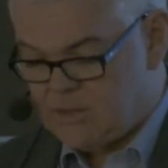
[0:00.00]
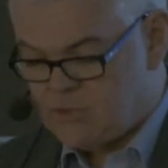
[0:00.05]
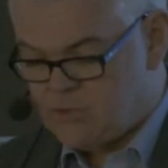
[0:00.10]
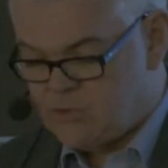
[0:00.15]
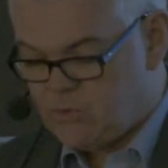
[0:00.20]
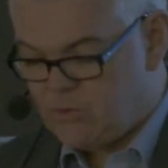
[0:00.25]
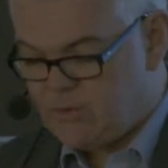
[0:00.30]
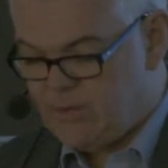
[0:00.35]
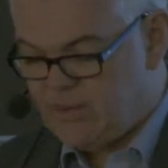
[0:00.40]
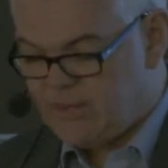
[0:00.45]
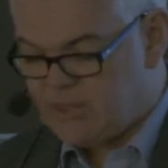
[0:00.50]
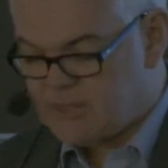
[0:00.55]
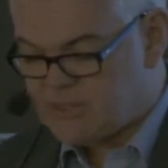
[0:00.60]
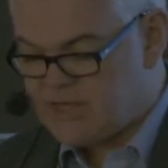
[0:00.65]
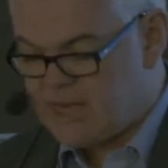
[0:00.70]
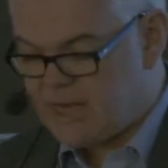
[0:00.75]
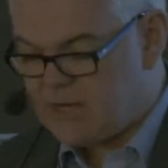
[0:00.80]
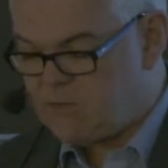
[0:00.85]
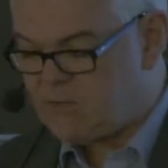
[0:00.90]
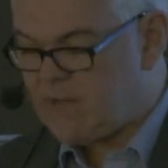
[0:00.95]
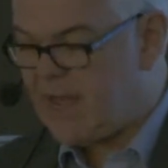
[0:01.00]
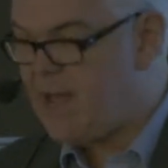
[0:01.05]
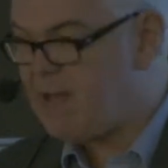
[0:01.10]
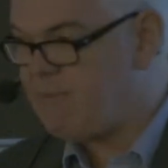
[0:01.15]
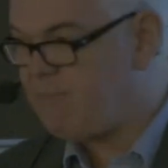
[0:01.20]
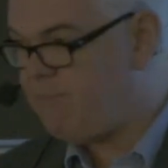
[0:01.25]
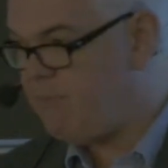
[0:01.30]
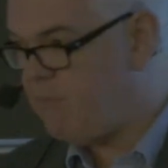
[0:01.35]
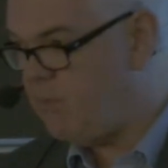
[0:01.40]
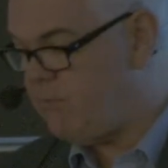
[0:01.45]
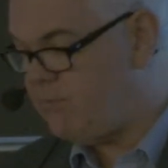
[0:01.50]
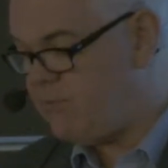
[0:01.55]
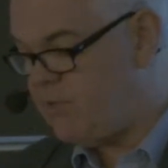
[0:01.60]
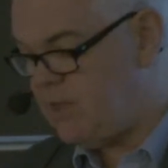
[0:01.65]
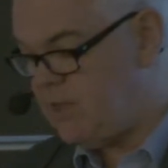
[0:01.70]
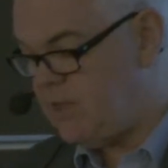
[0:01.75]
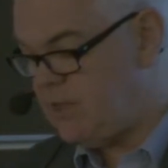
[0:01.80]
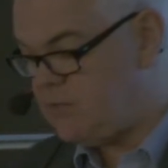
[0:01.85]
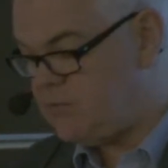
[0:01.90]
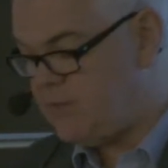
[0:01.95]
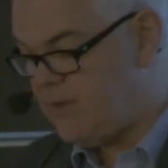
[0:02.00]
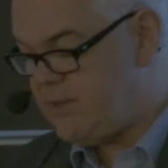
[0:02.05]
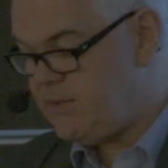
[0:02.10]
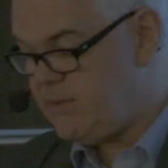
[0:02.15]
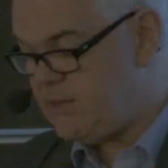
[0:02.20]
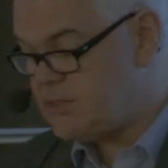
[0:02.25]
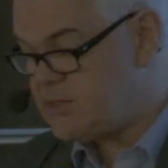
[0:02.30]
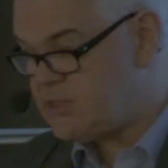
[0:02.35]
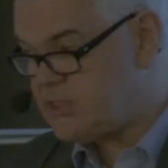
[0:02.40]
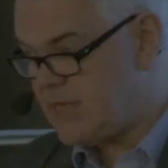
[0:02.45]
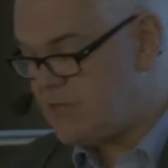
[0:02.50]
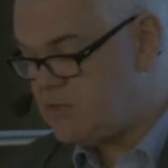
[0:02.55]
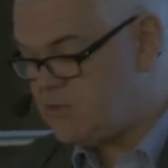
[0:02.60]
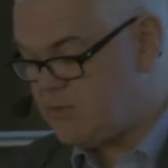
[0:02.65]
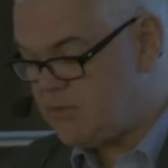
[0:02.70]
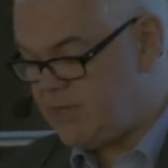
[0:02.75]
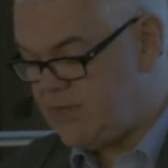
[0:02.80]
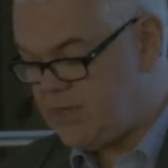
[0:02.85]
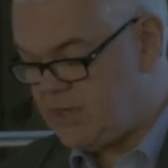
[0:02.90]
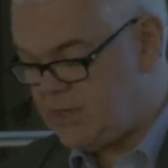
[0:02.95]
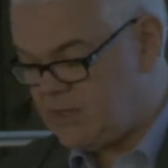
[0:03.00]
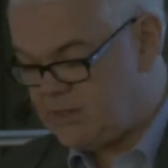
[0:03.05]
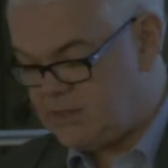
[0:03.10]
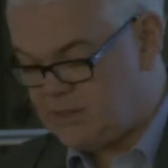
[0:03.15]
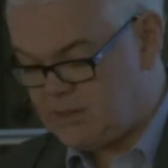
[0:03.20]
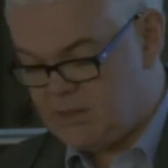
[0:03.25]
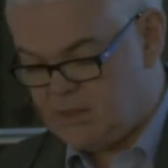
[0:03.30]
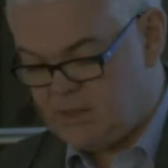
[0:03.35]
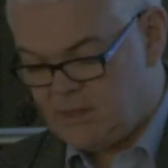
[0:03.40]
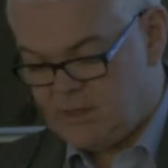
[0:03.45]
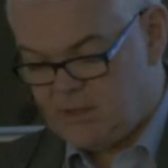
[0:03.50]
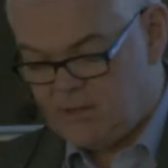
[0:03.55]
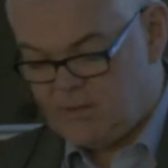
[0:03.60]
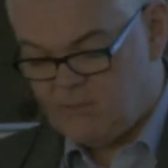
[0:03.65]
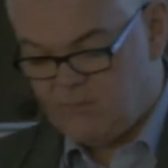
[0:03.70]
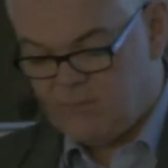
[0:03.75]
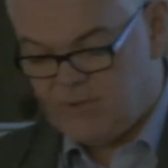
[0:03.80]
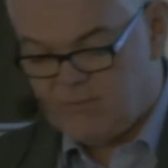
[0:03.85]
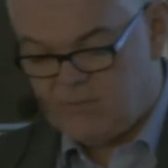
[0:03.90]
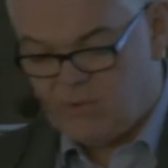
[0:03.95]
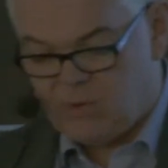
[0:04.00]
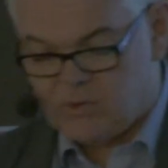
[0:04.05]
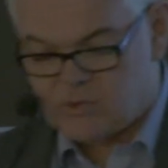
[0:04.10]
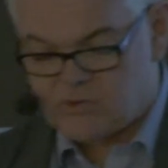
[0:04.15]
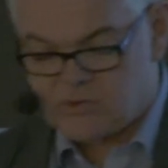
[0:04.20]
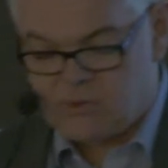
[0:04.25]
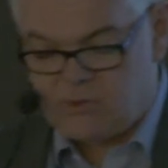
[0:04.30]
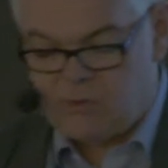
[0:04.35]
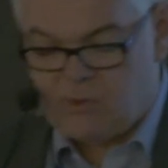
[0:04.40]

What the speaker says: During the second half of the 20th century, we were also